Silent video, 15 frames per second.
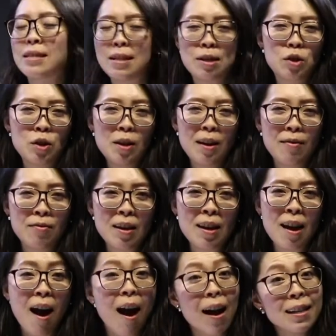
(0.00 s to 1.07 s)
edition of
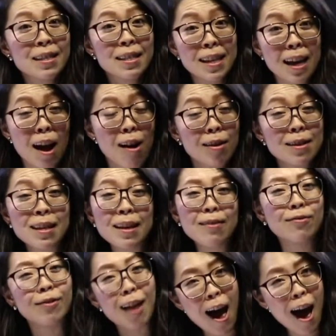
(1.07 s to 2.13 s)
the
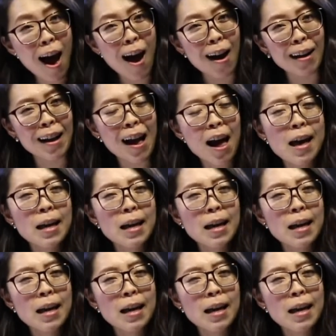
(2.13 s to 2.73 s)
ICRT vlog.